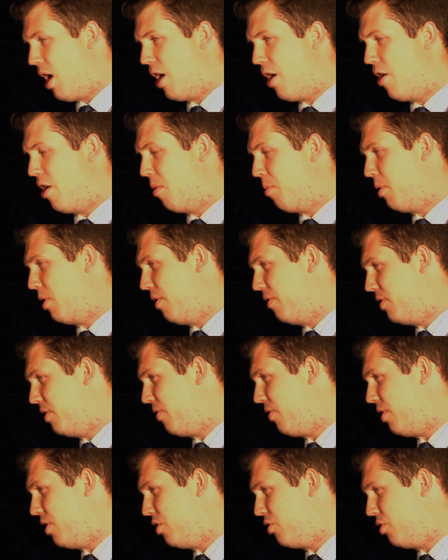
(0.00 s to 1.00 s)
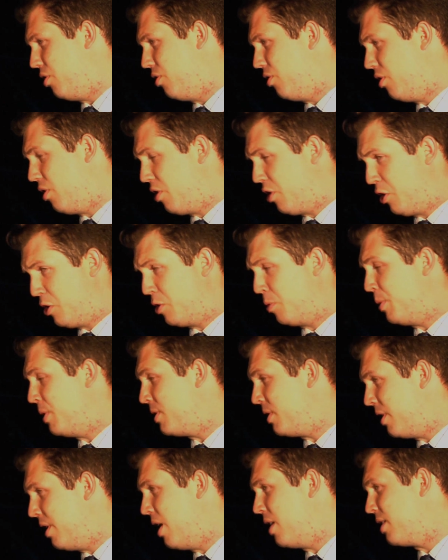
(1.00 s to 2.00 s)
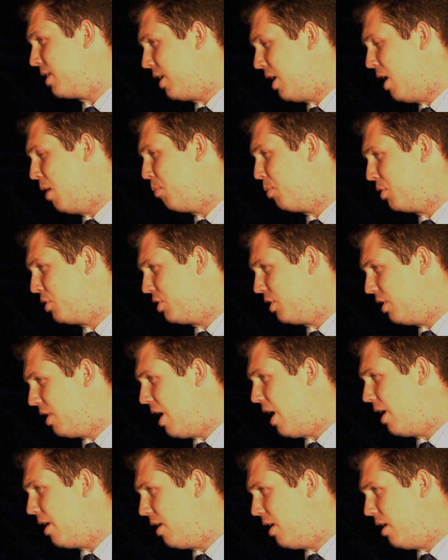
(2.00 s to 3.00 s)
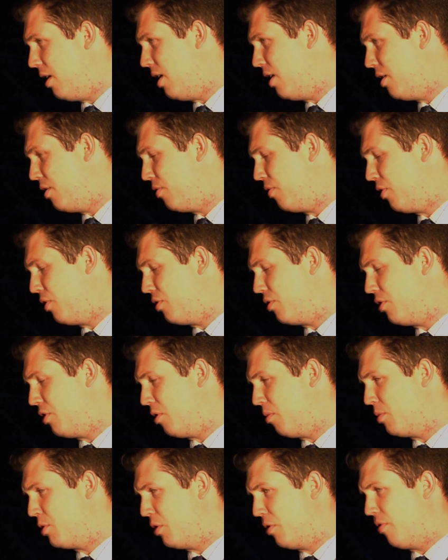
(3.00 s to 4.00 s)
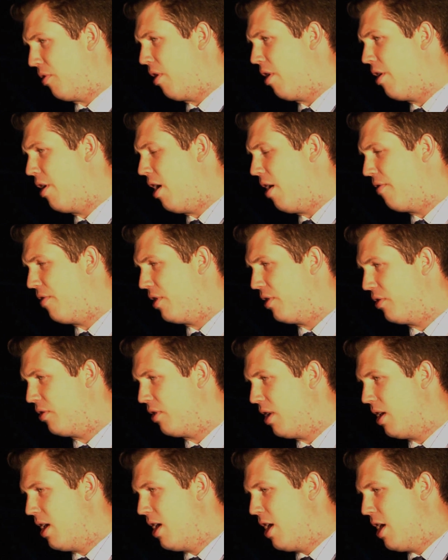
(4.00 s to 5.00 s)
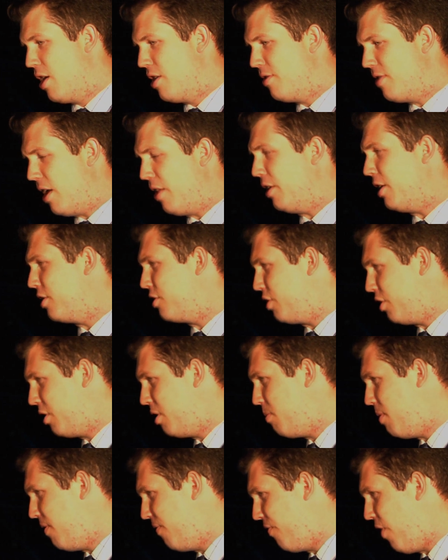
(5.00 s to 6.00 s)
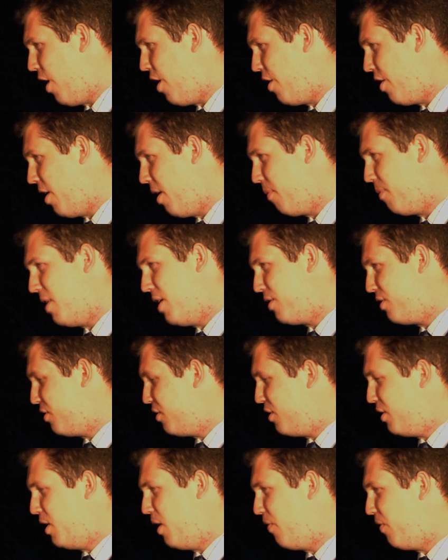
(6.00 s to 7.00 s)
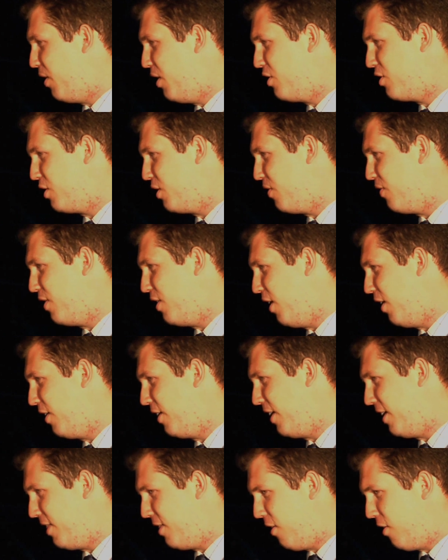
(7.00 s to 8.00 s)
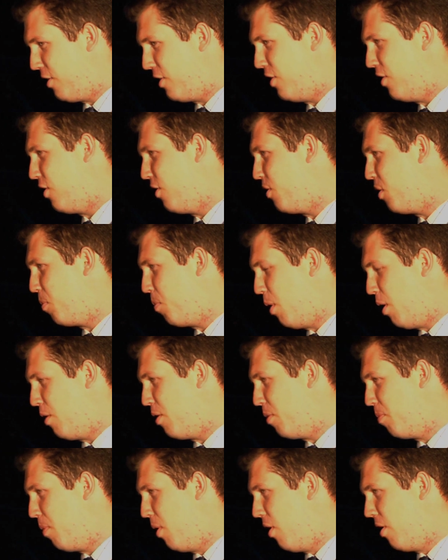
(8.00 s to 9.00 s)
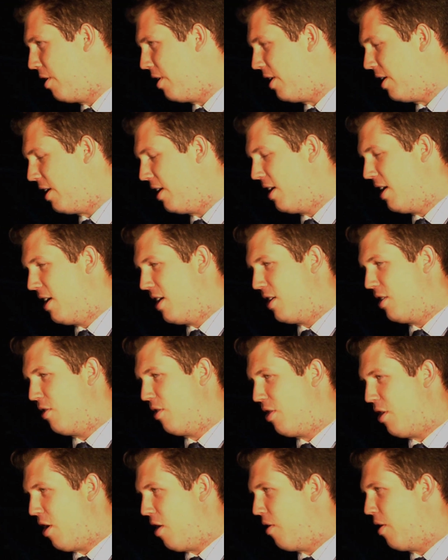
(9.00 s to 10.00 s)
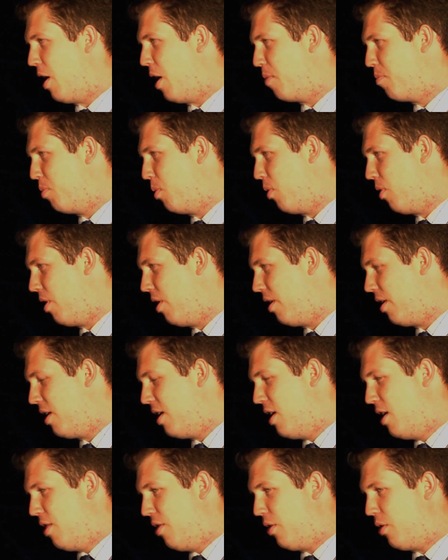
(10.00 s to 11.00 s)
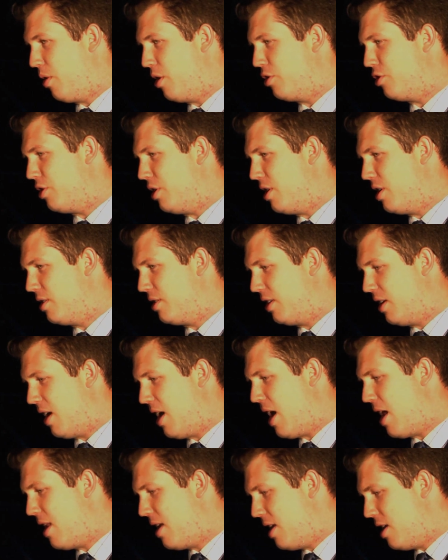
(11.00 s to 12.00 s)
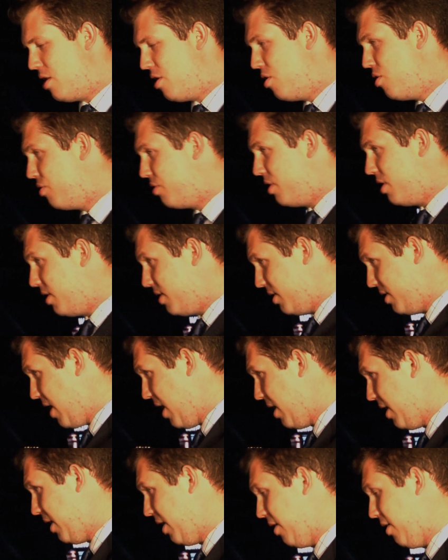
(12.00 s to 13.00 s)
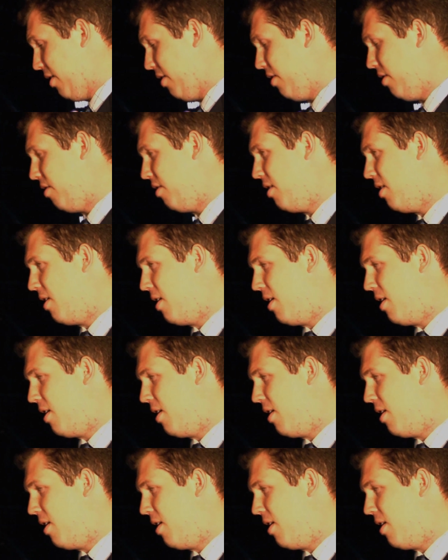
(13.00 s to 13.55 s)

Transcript: on a number of different issues, because the president has accomplished a lot in his first term so far in office. Delegates are going to be fired up. That's the definition of a delegate. They're here, they're part of the party, they're on board. The question is, can he use this setting here,